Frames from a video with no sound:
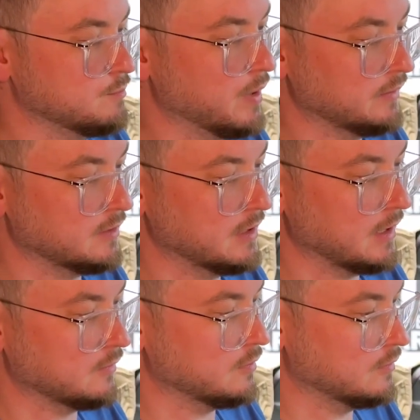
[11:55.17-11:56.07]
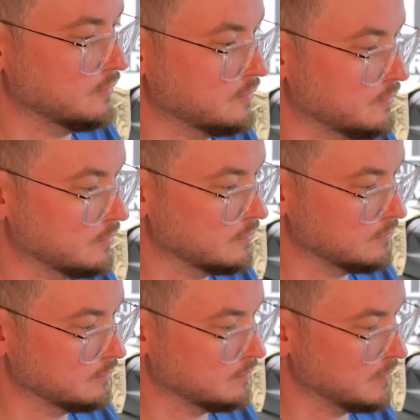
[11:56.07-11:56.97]
butt connectors,
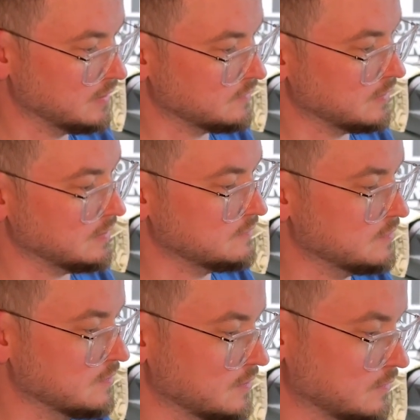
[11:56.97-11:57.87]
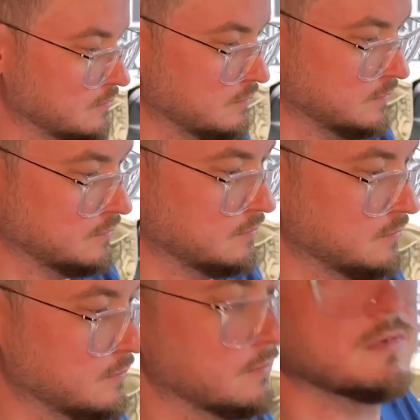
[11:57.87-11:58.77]
makes it easy to
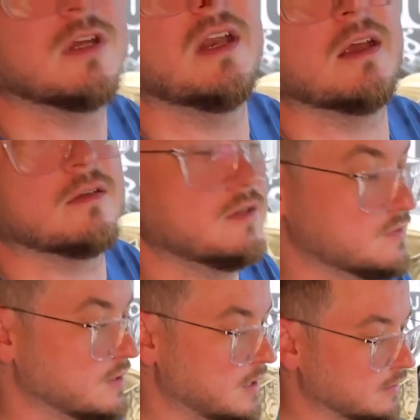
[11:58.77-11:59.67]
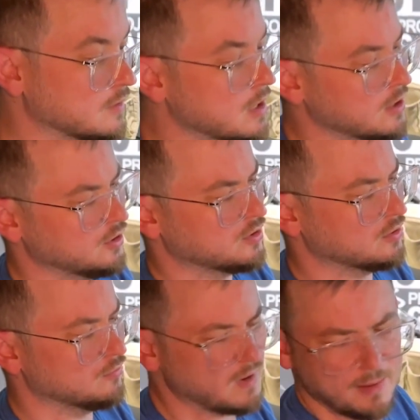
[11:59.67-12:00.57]
connect, disconnect. You
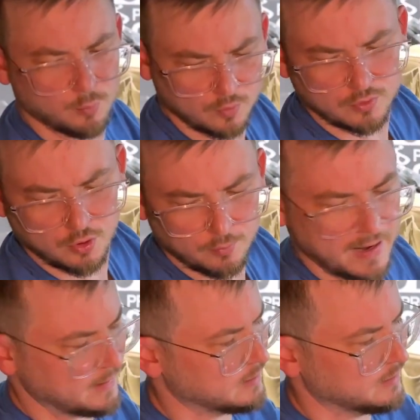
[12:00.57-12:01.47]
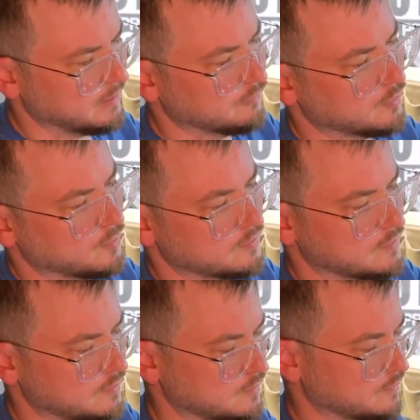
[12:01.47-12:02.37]
can wrap, we'll go back in afterwards
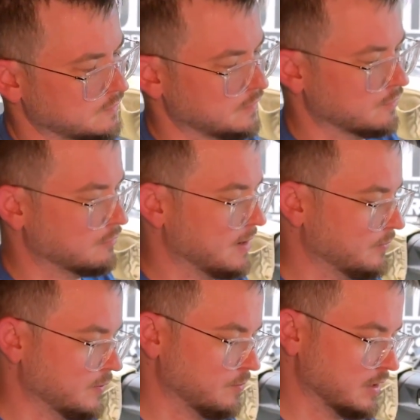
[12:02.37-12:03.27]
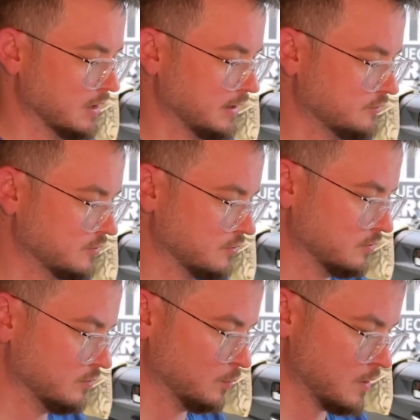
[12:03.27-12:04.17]
and just wrap them in
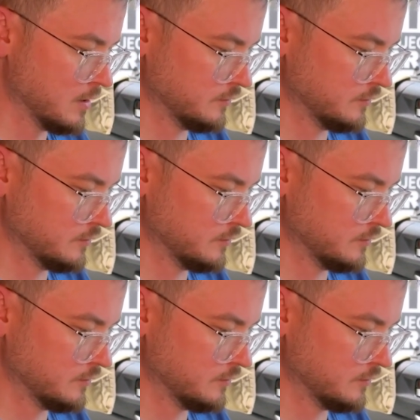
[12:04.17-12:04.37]
electrical wire